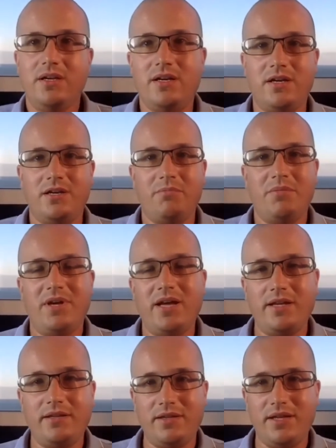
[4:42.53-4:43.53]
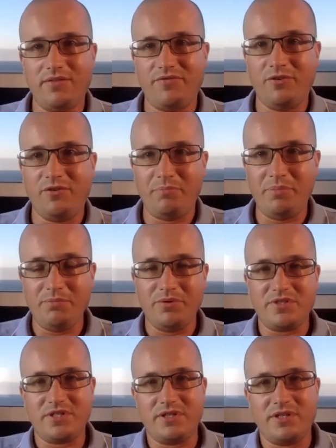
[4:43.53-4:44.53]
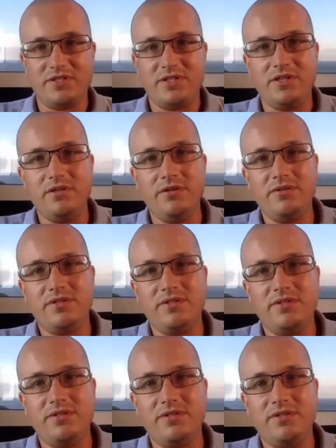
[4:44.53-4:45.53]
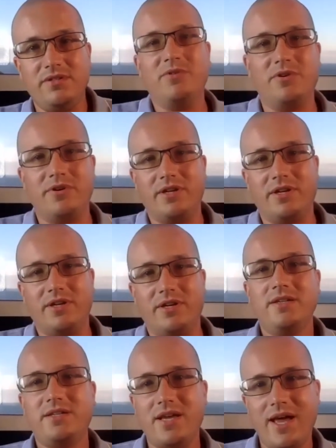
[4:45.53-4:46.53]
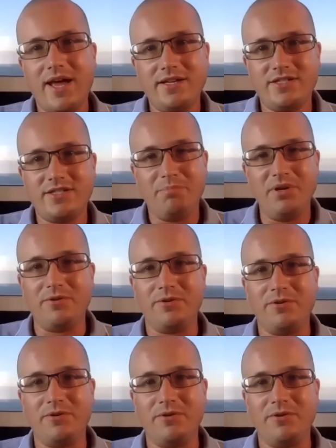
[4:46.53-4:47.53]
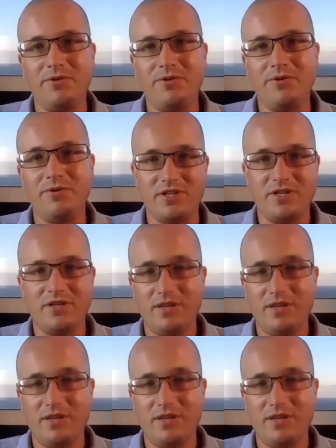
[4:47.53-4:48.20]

And therefore people started to use this stable coin to hedge their Bitcoin exposure,